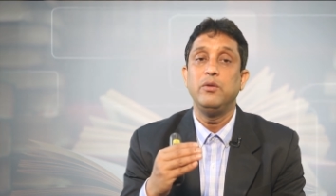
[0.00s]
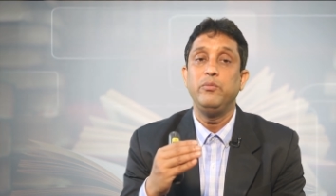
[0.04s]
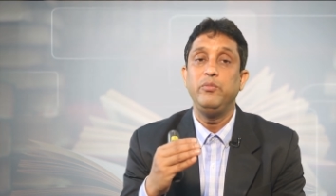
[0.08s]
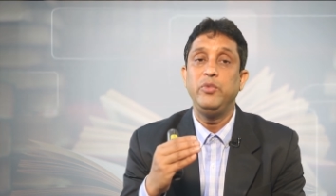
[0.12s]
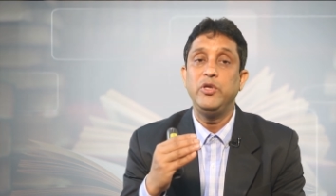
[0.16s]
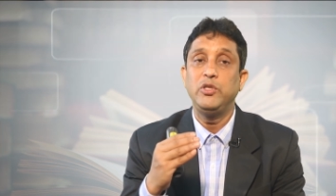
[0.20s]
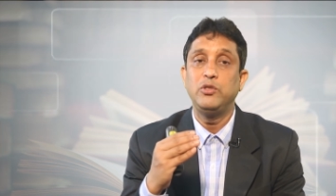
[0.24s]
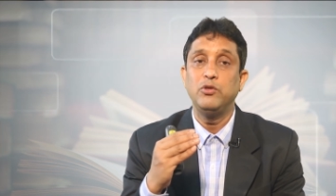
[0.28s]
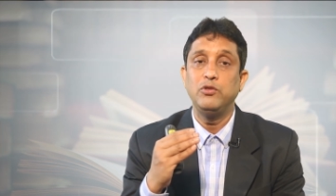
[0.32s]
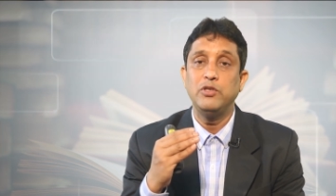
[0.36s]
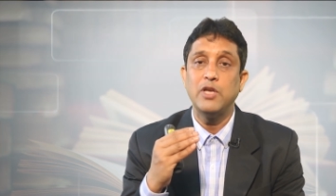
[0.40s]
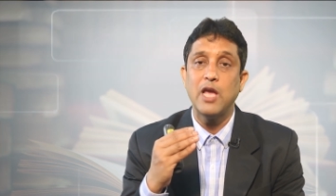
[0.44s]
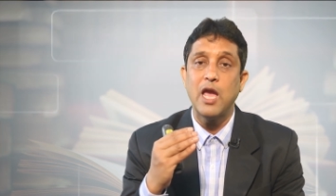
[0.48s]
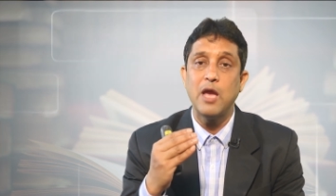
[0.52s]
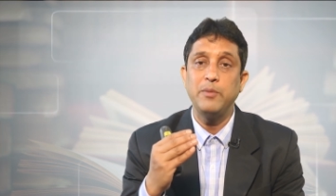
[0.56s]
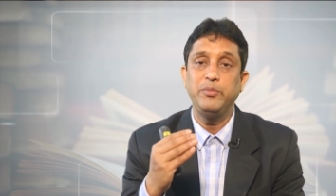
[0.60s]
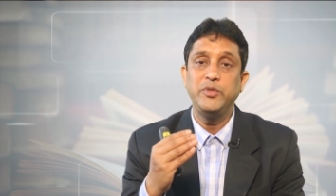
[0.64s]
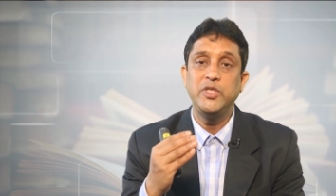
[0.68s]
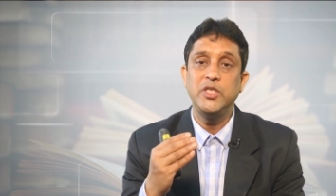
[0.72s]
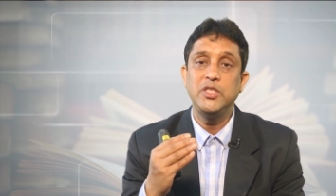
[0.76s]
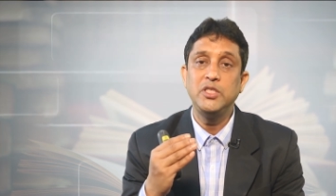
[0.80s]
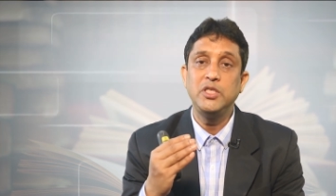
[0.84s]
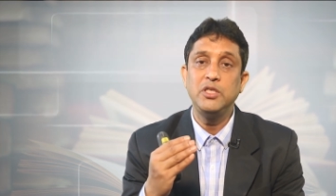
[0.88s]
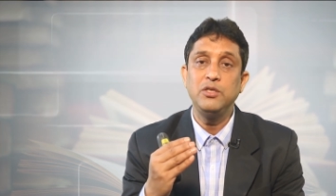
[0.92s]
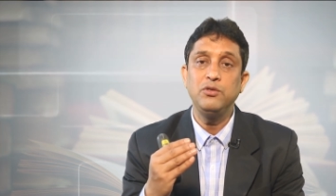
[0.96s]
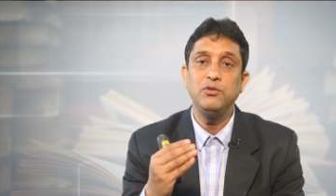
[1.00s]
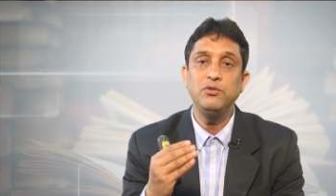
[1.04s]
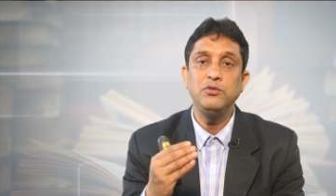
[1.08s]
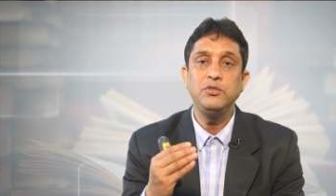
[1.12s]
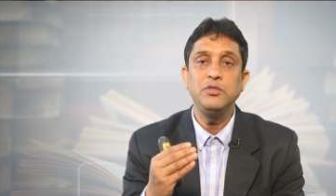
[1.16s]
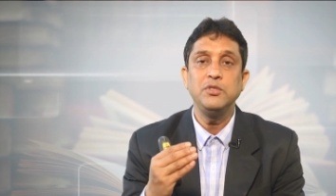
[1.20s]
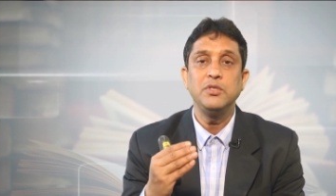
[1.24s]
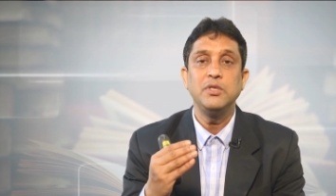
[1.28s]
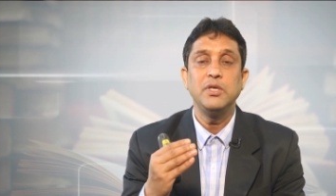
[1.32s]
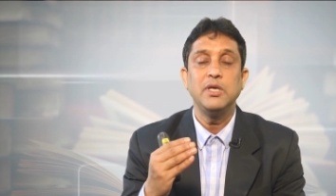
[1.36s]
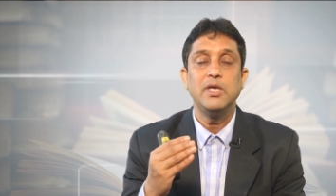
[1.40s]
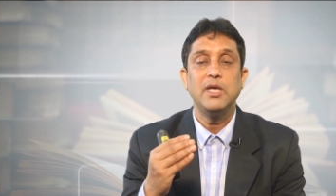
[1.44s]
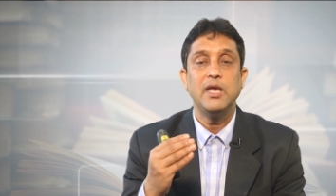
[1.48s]
between
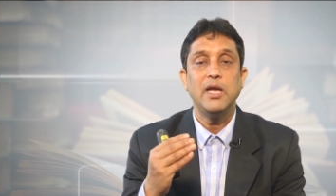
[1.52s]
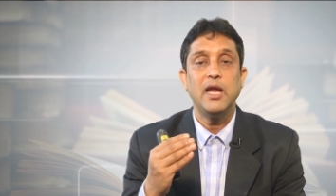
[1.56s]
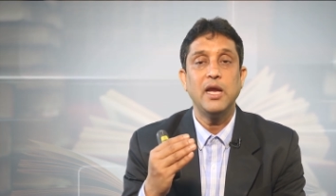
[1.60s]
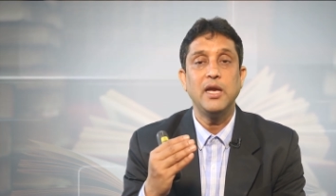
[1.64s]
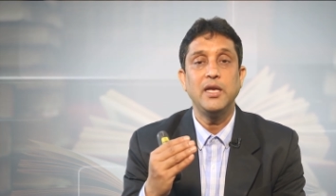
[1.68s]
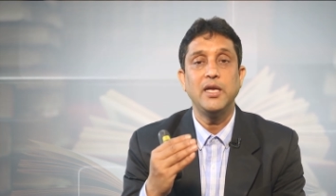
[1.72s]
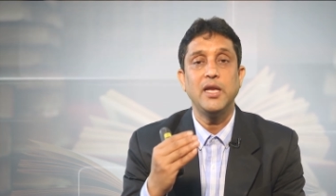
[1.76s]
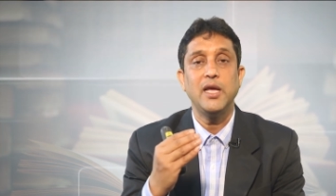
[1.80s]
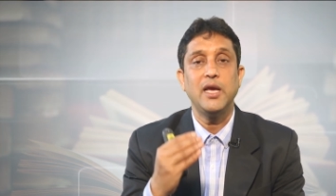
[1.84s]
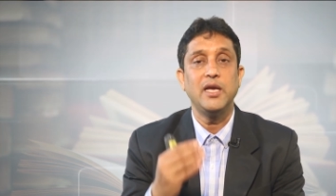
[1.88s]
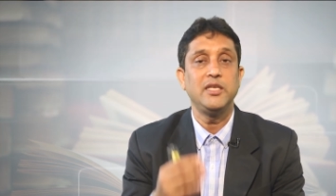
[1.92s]
aptitude and